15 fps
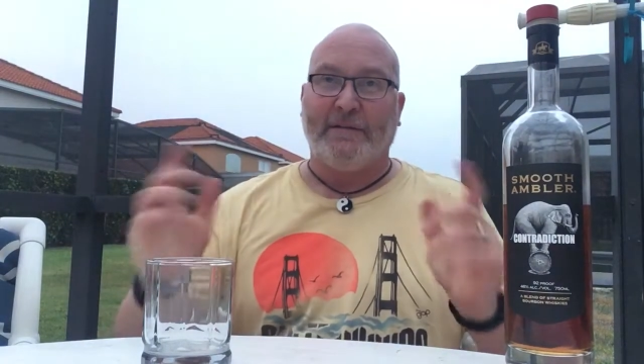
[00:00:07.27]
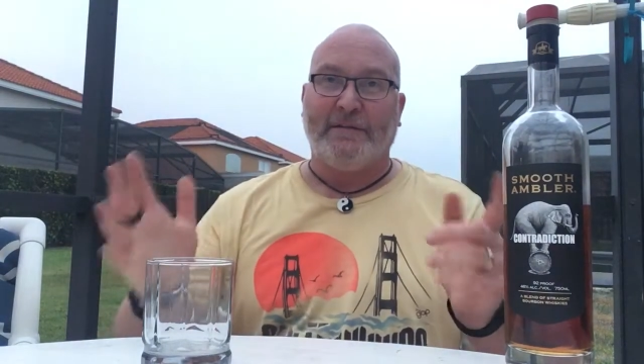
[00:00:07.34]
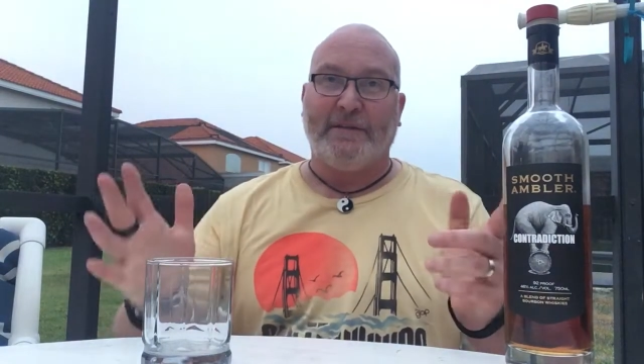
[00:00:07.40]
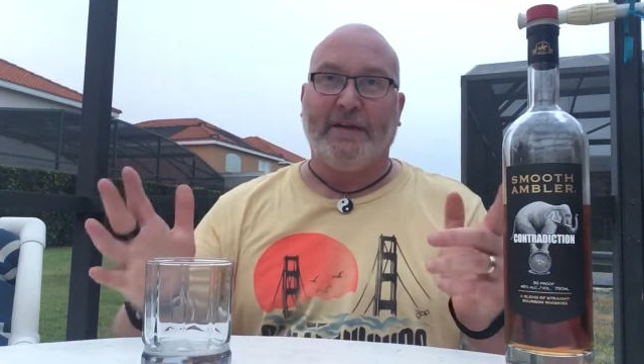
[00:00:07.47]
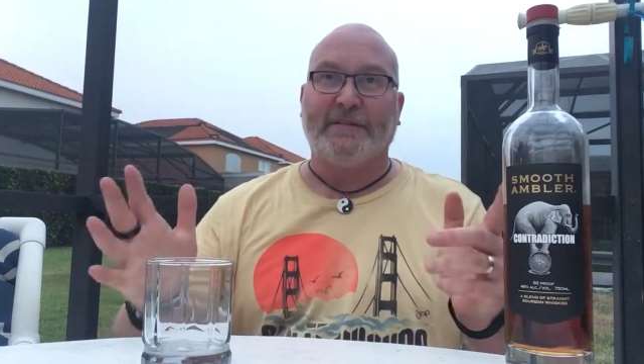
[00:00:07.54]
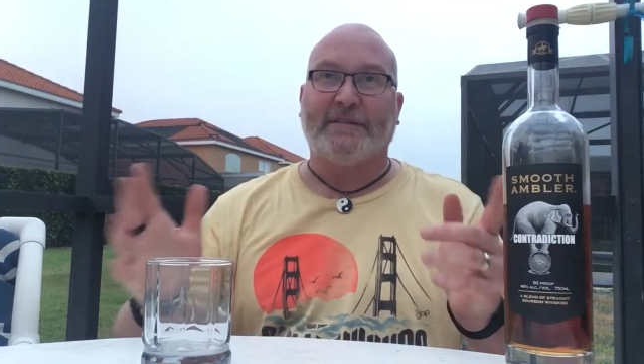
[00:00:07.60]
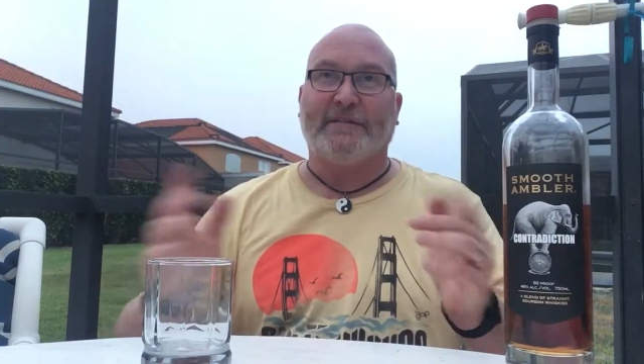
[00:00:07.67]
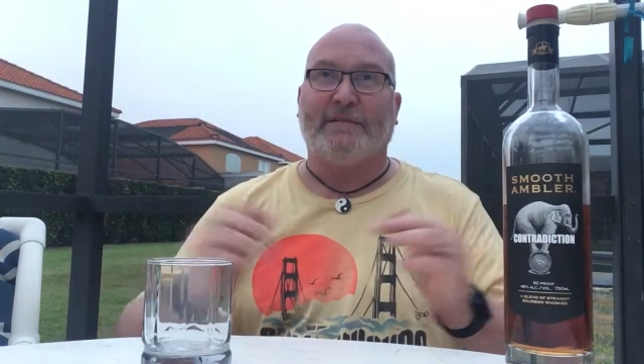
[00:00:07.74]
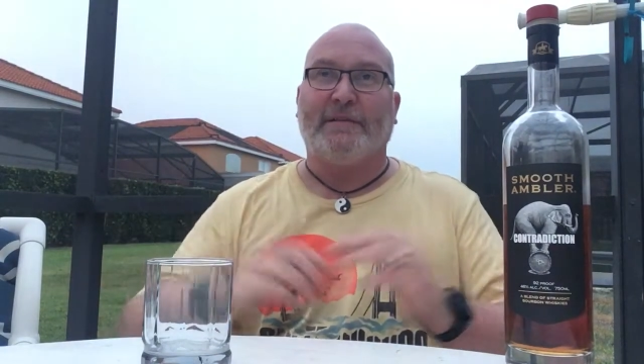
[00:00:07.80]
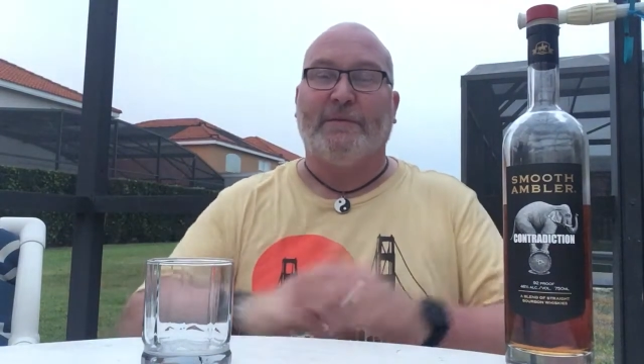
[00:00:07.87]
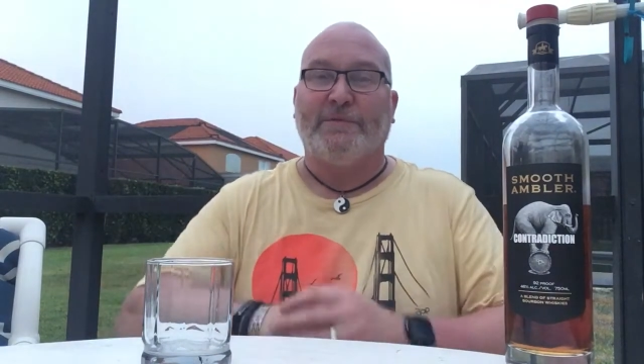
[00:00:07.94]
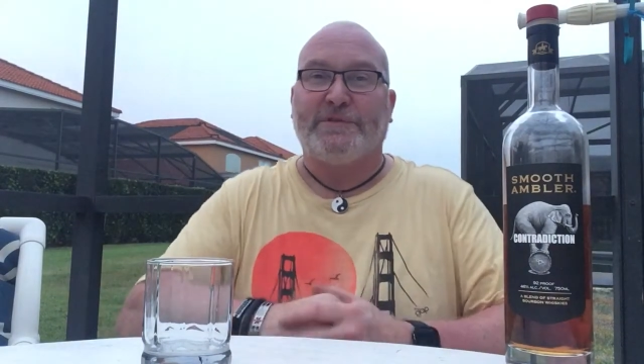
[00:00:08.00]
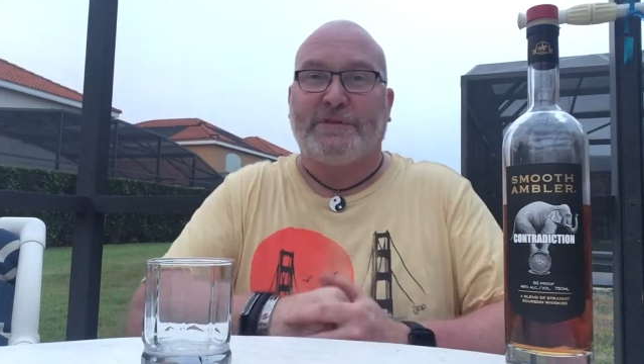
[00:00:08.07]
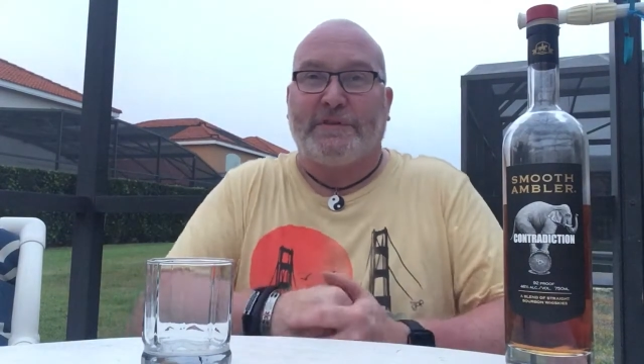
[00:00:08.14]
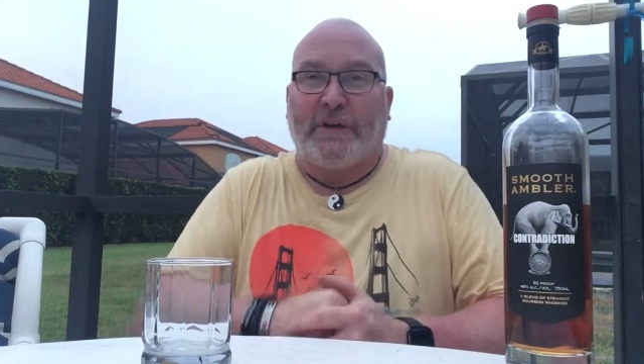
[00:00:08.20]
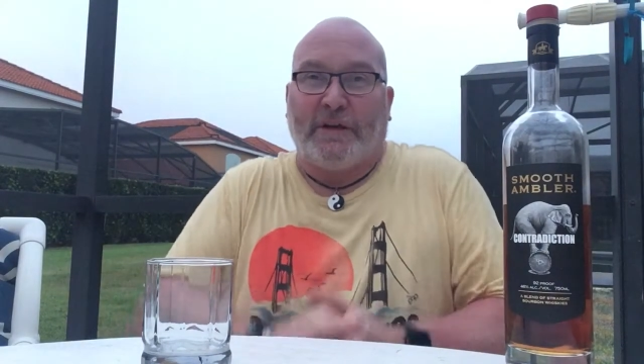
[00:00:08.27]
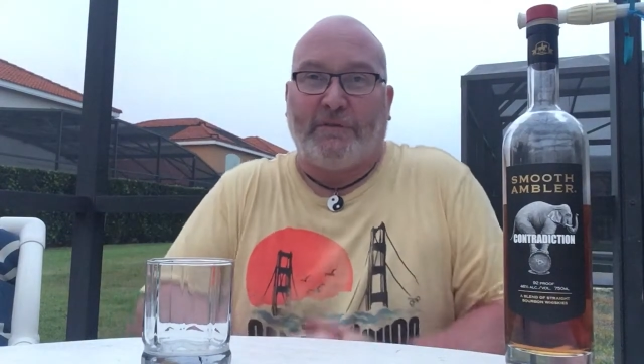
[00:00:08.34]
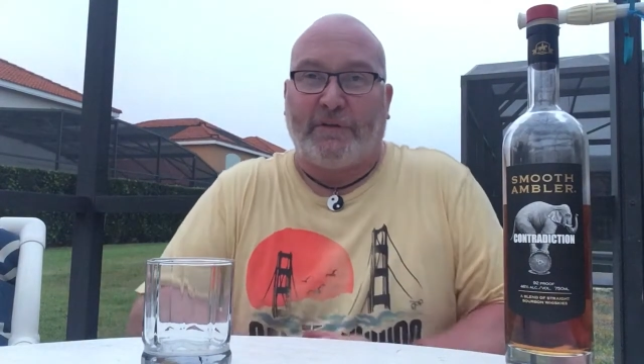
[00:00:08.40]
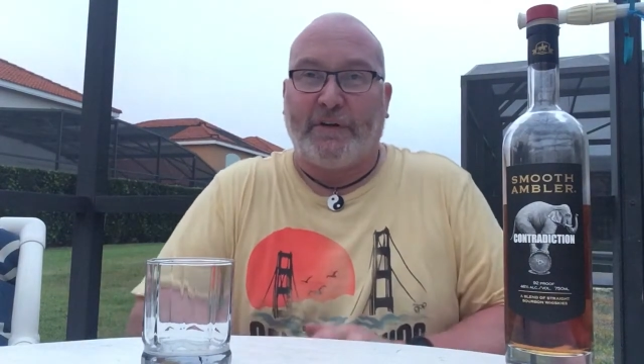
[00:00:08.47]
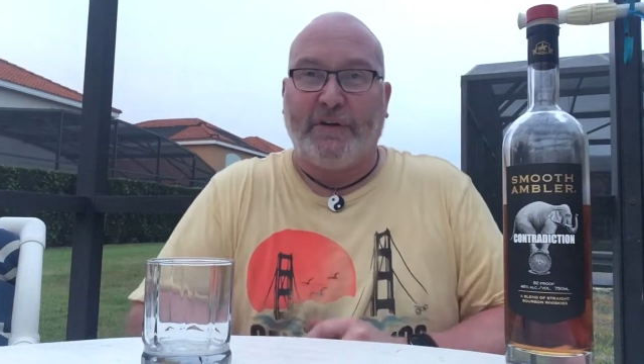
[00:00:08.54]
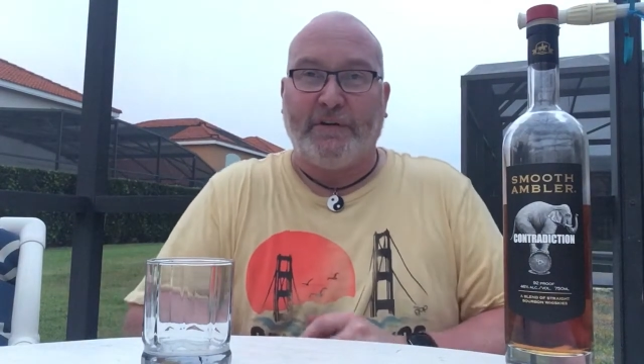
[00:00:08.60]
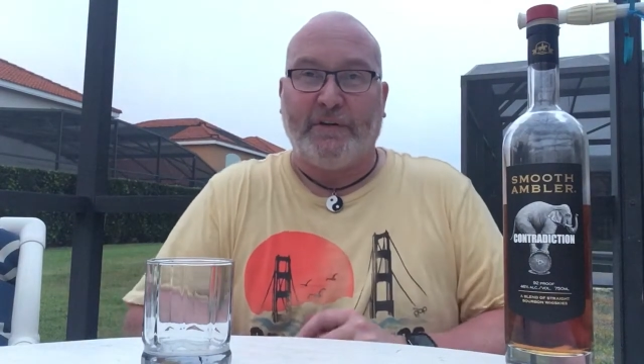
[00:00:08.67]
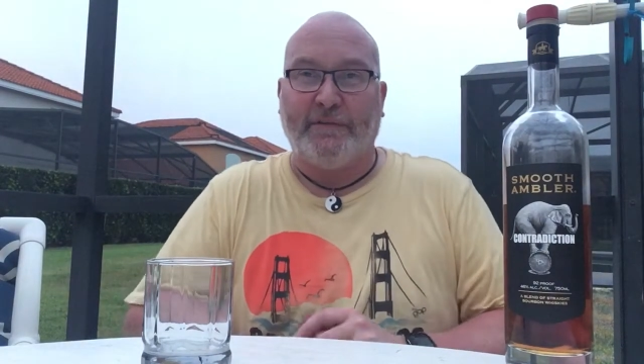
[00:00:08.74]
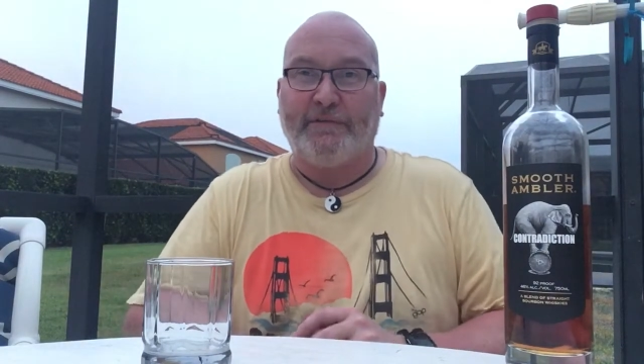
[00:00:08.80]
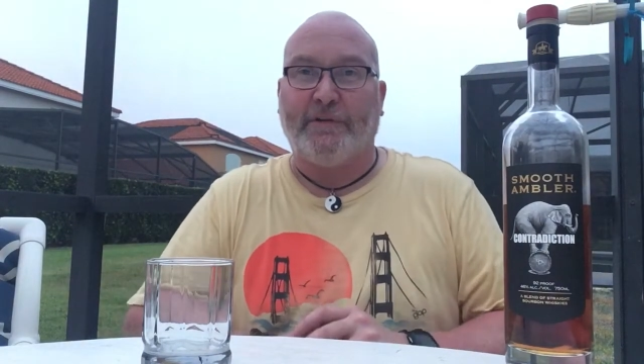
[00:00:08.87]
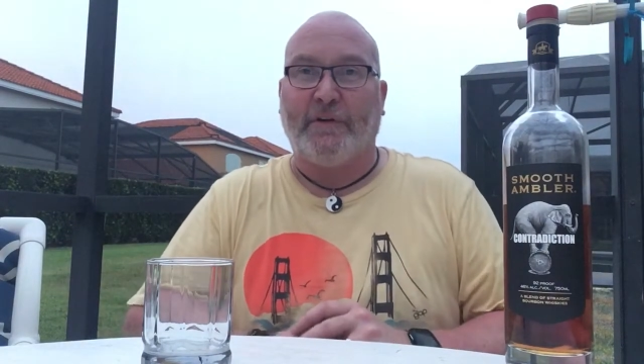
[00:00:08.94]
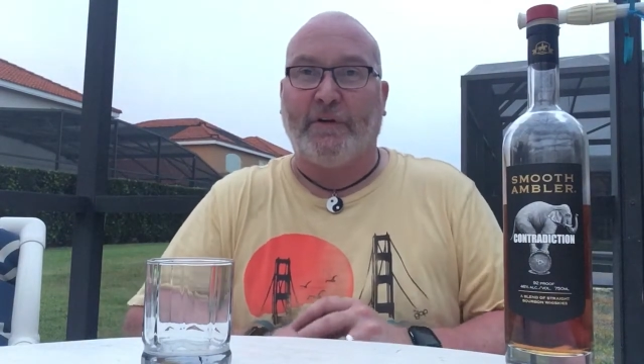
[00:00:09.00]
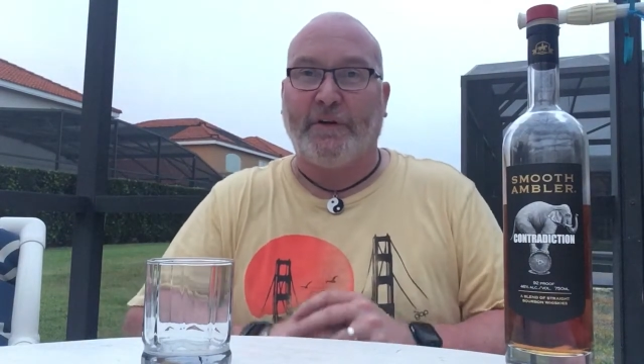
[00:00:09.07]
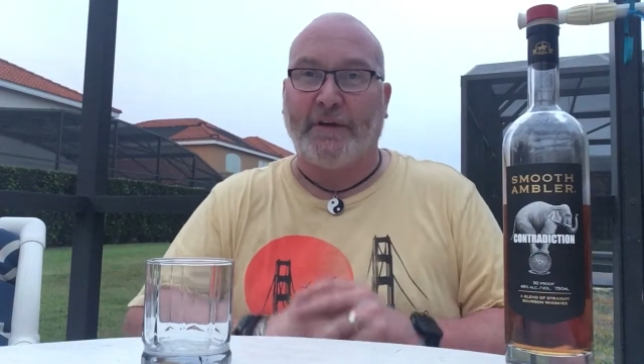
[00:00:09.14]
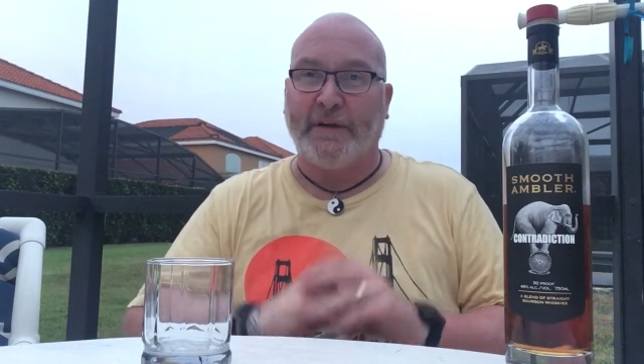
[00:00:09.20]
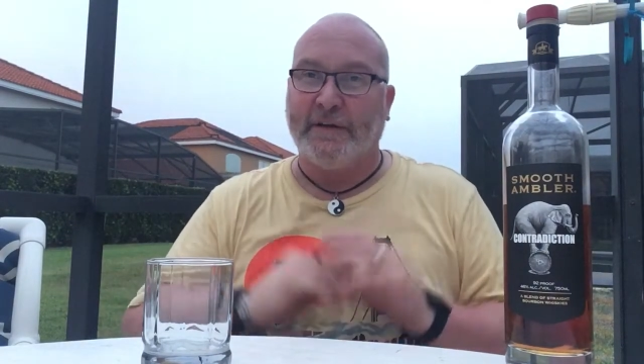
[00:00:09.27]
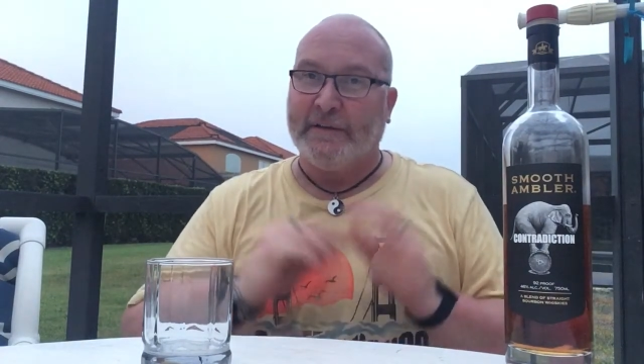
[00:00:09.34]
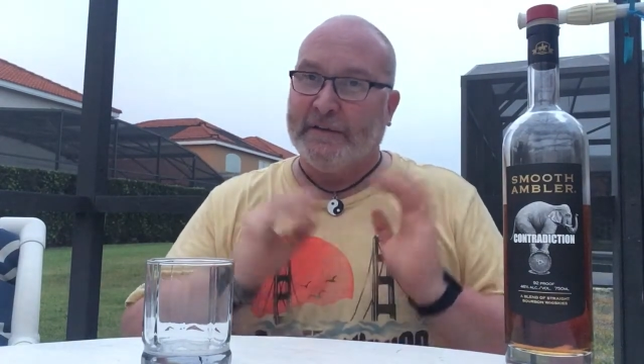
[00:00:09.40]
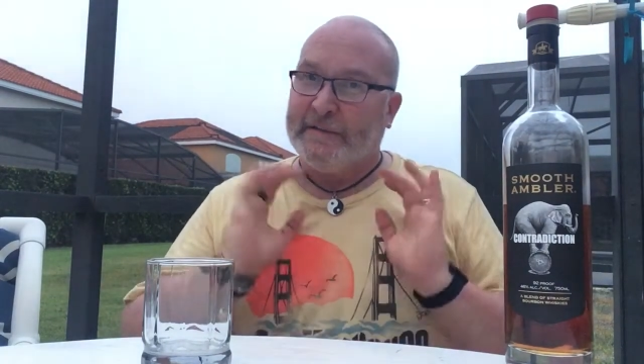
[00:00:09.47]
Yes, I'm still over here in Florida,